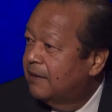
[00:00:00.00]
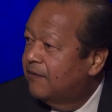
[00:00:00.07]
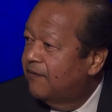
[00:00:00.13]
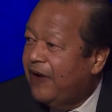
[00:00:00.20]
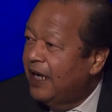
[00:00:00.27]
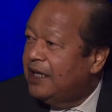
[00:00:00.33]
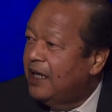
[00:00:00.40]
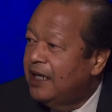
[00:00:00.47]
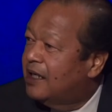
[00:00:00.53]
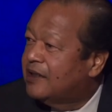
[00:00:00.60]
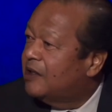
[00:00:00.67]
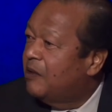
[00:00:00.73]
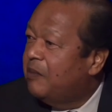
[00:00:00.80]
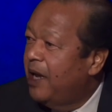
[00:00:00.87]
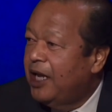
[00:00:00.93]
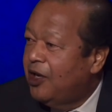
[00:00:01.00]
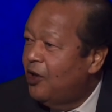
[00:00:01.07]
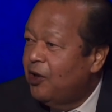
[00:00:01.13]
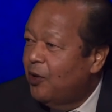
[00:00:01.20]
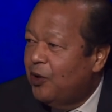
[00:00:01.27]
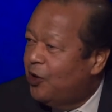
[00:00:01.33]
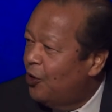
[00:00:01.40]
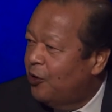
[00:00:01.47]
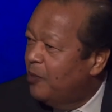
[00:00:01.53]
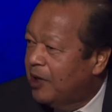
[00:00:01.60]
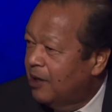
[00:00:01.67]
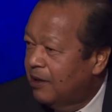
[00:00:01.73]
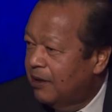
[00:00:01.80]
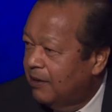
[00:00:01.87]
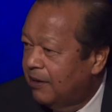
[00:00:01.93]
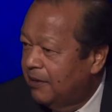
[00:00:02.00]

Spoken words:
Fighting doesn't make you human.